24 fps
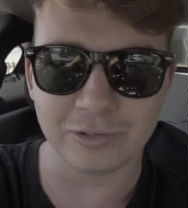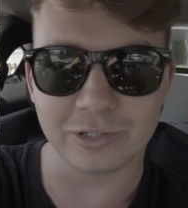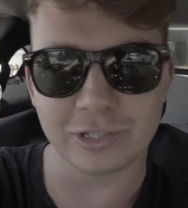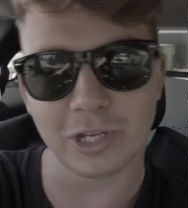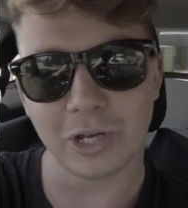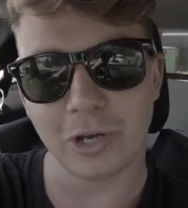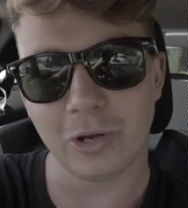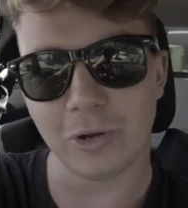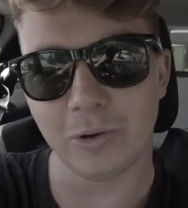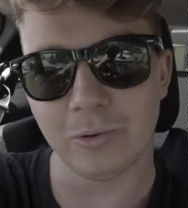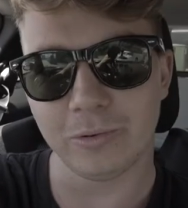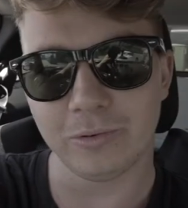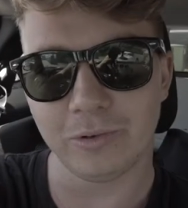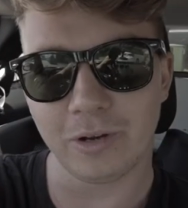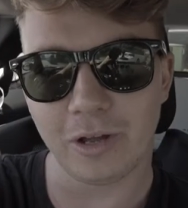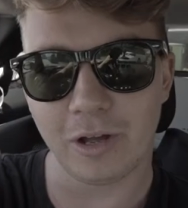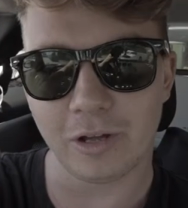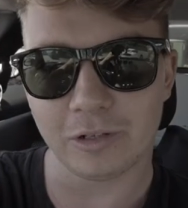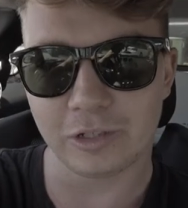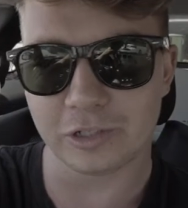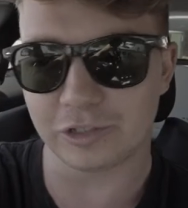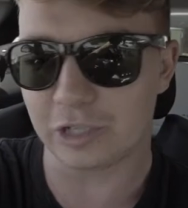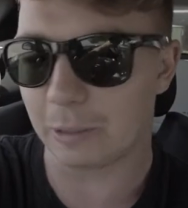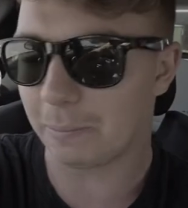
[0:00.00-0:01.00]
So
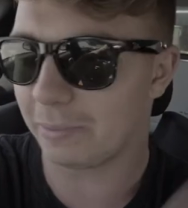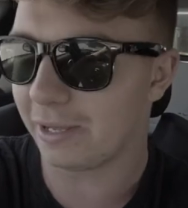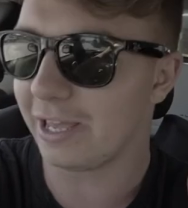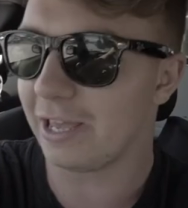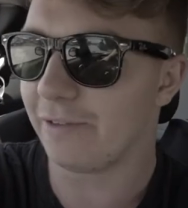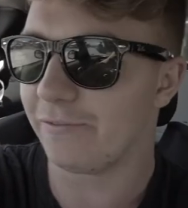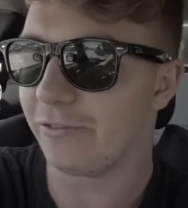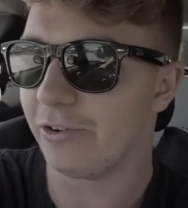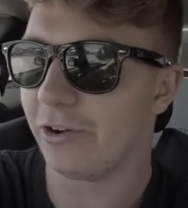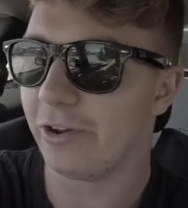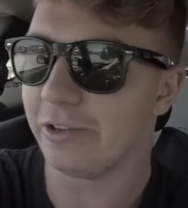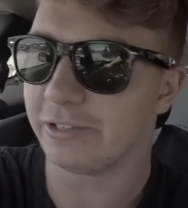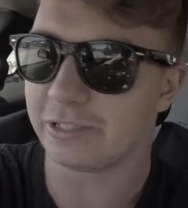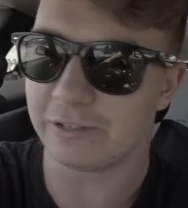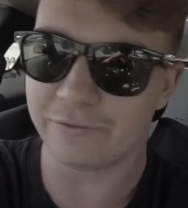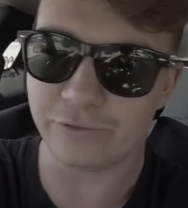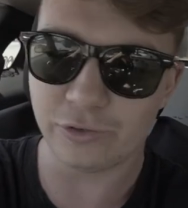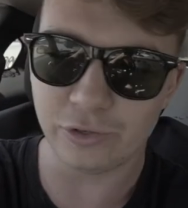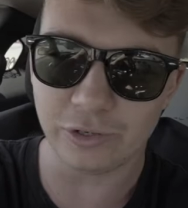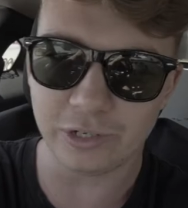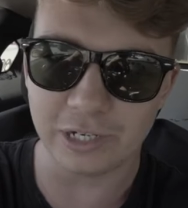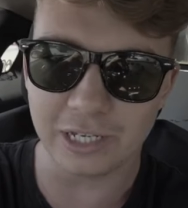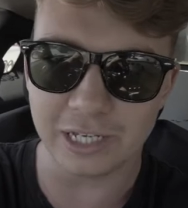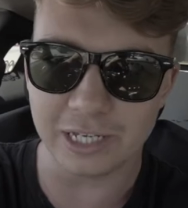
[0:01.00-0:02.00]
I'll just drop it here first. If
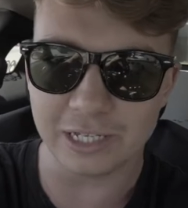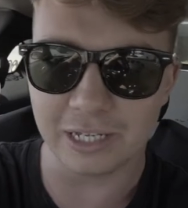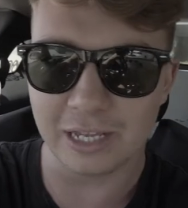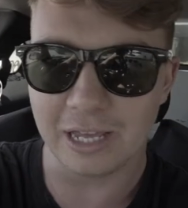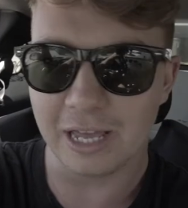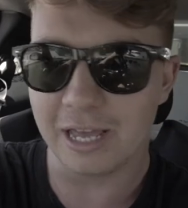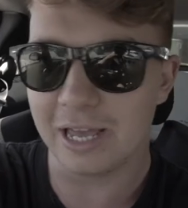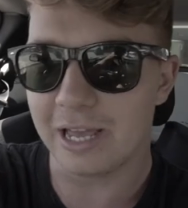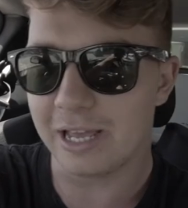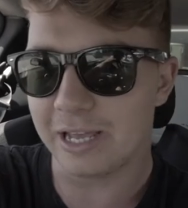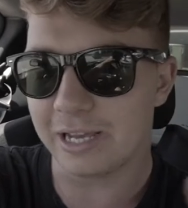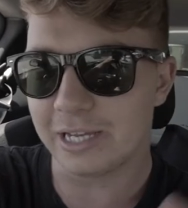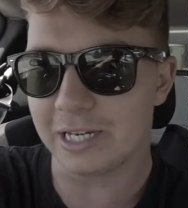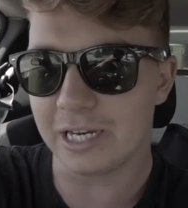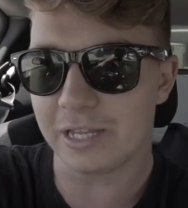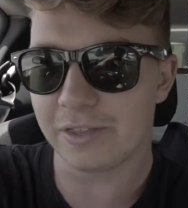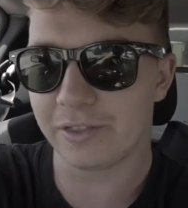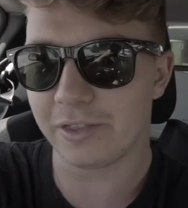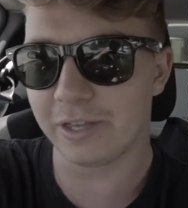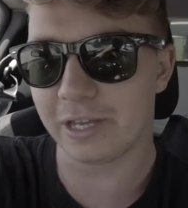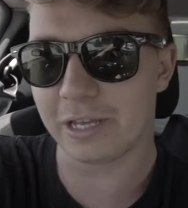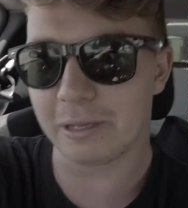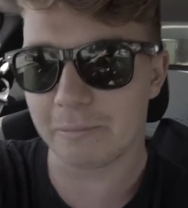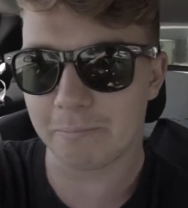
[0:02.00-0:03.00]
you need
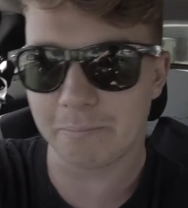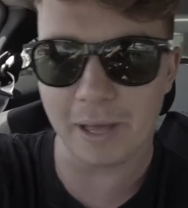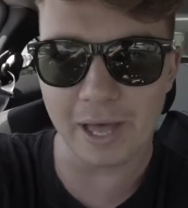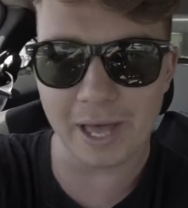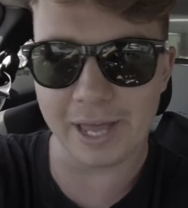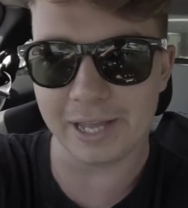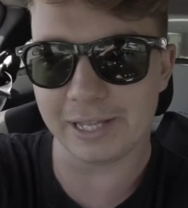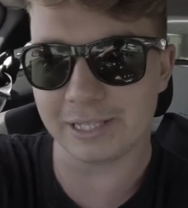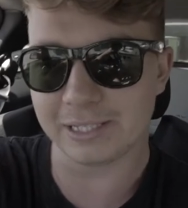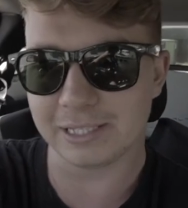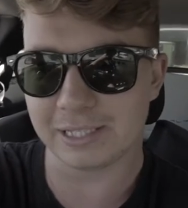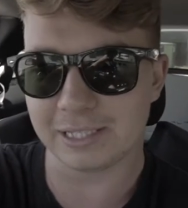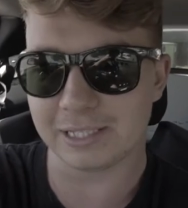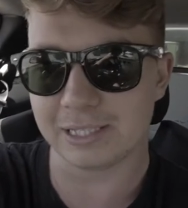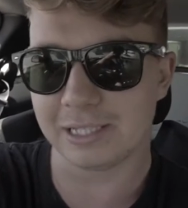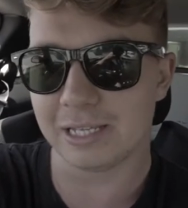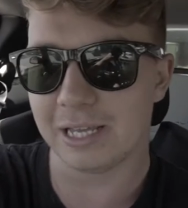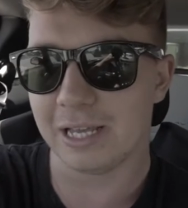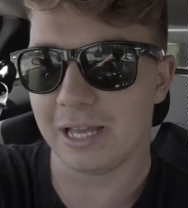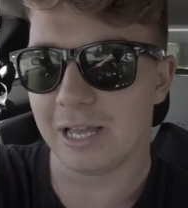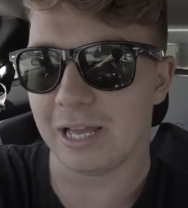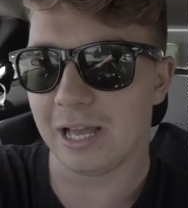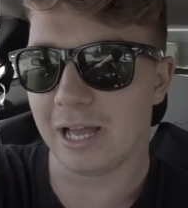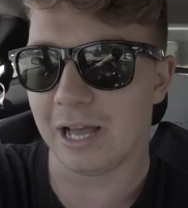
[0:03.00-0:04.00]
anything, paints,
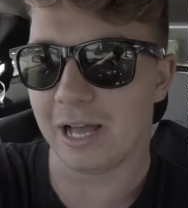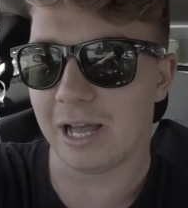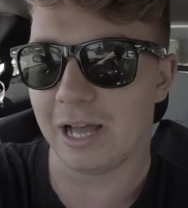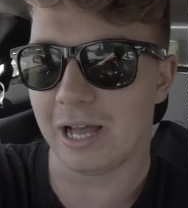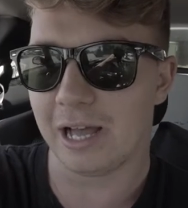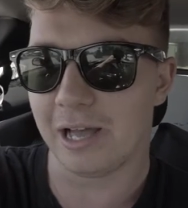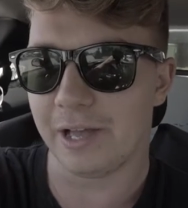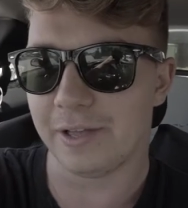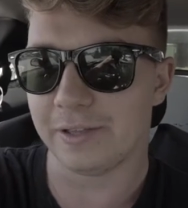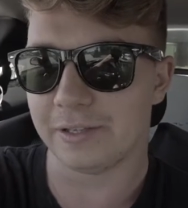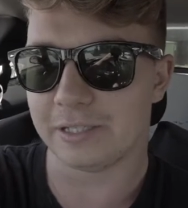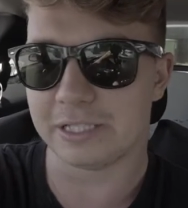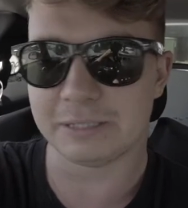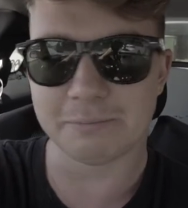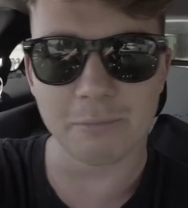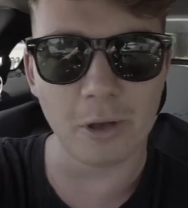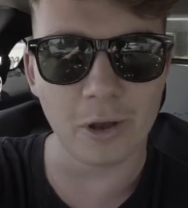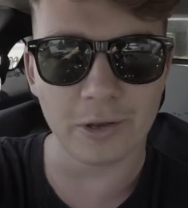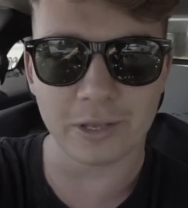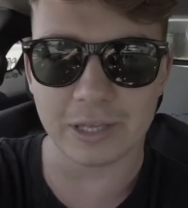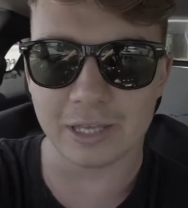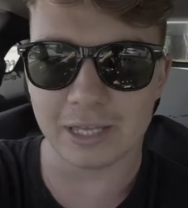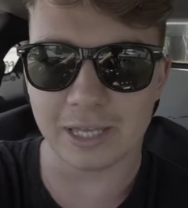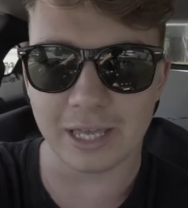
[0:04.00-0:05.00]
uh,
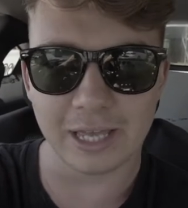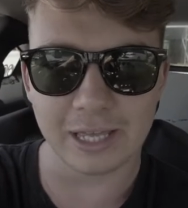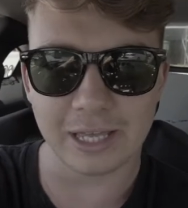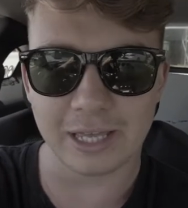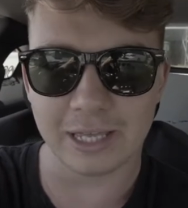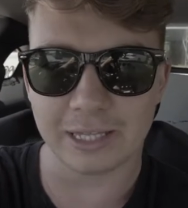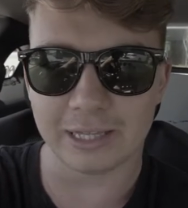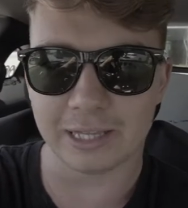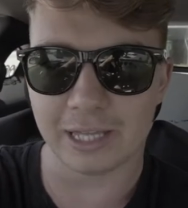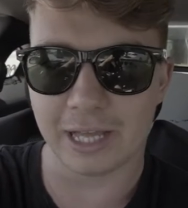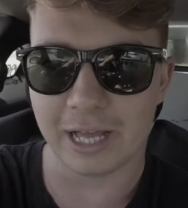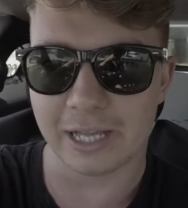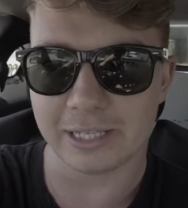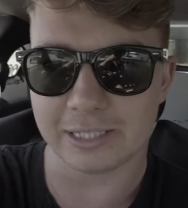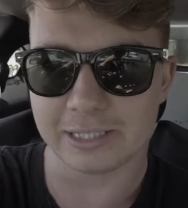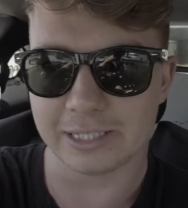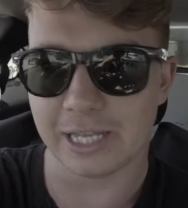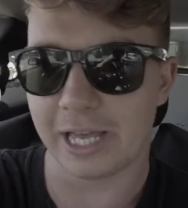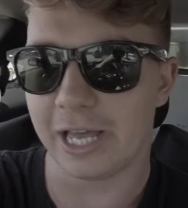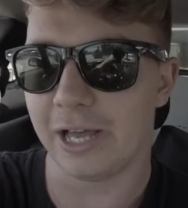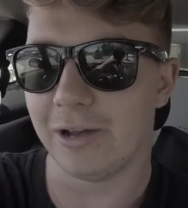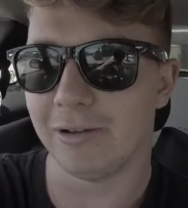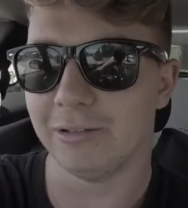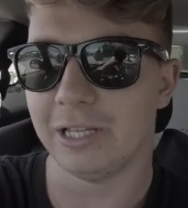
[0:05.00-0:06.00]
smoking headlights,
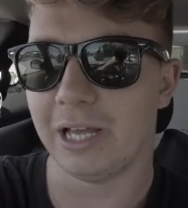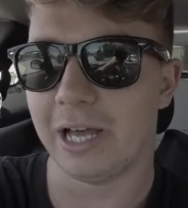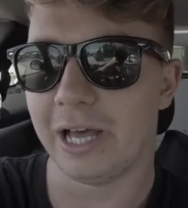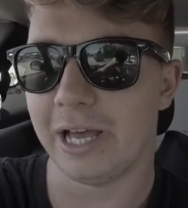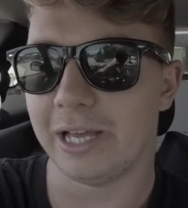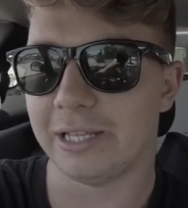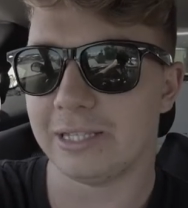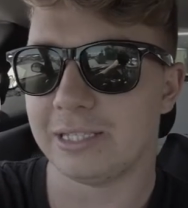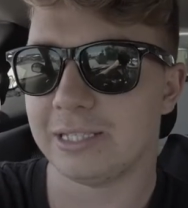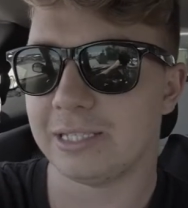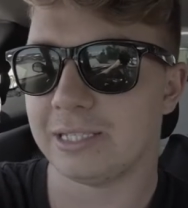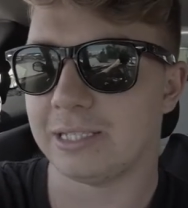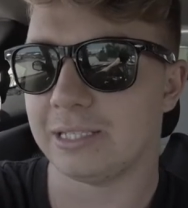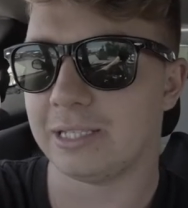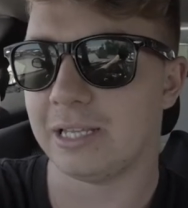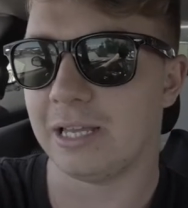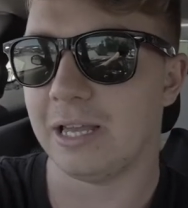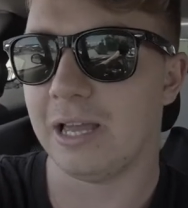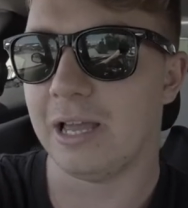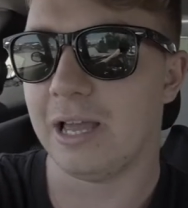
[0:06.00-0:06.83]
tail lights,